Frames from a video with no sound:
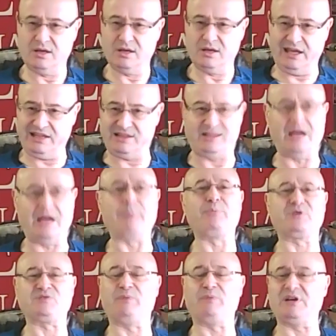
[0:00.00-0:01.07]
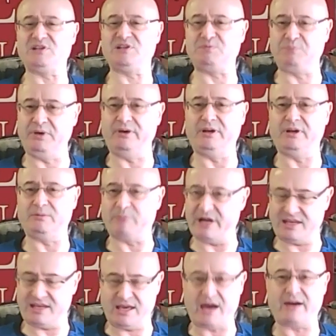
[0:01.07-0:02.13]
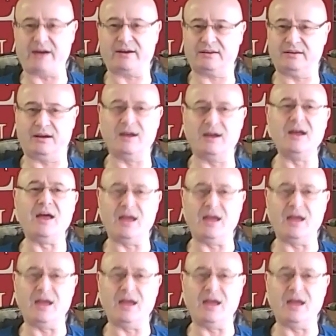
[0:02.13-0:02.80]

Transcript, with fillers: It tempers my spirit, my character,